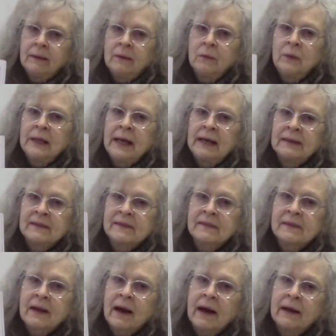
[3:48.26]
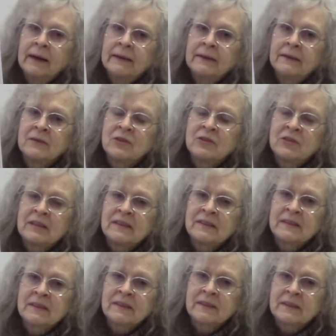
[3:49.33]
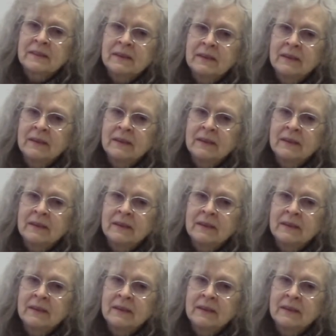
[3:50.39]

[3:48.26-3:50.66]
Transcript: We ask God and Jesus